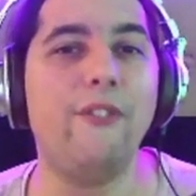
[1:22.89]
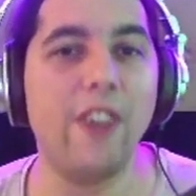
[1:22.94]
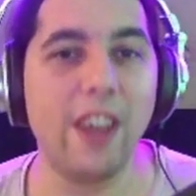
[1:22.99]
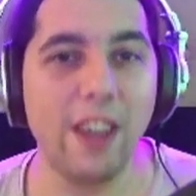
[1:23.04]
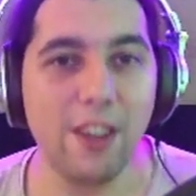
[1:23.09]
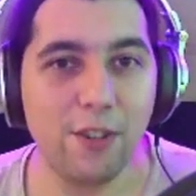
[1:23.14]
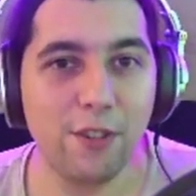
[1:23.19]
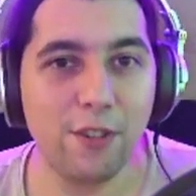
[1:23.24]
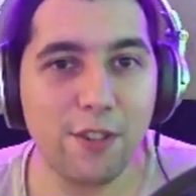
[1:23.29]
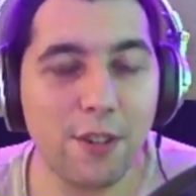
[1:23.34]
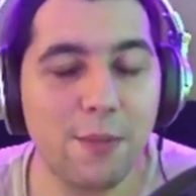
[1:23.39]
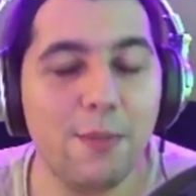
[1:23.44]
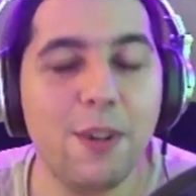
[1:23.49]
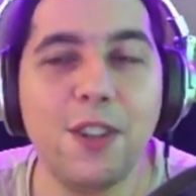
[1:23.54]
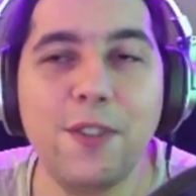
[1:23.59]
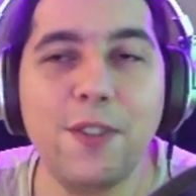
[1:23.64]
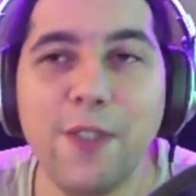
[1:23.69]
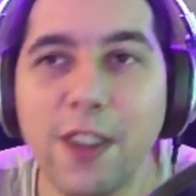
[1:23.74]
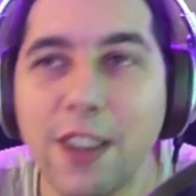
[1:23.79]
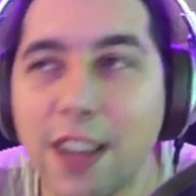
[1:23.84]
thank you so
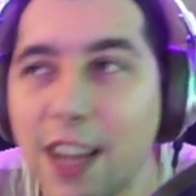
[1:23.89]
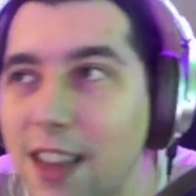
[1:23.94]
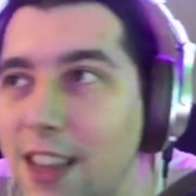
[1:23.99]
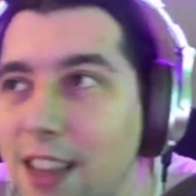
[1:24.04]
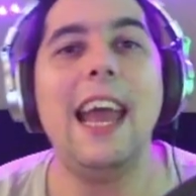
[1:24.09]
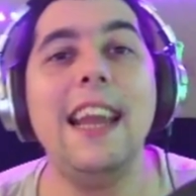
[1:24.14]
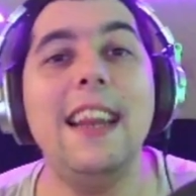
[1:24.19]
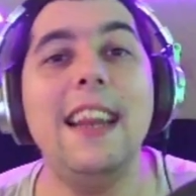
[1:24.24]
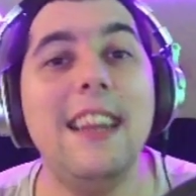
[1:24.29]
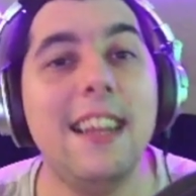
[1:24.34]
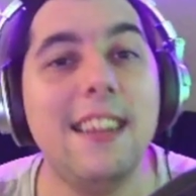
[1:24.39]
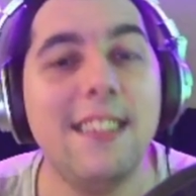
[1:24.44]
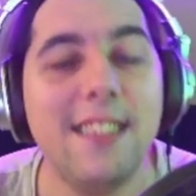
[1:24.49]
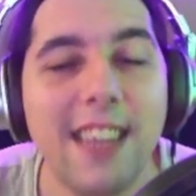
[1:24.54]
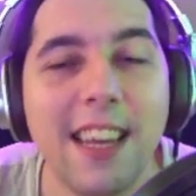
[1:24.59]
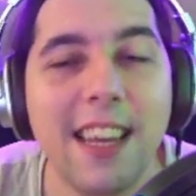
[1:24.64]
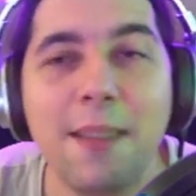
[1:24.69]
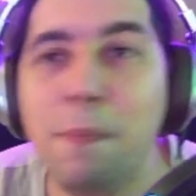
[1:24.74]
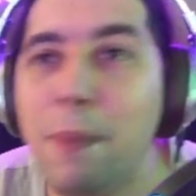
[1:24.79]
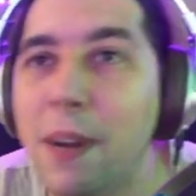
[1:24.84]
much for that. And
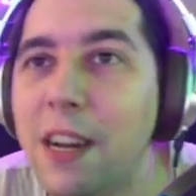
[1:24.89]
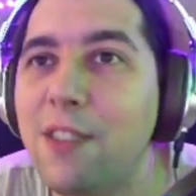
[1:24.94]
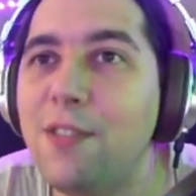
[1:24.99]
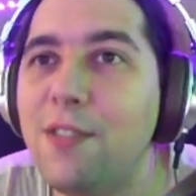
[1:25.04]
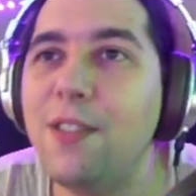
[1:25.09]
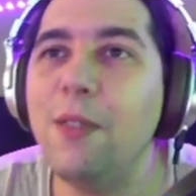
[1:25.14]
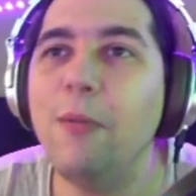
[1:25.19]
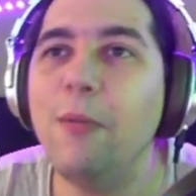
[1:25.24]
let's get back to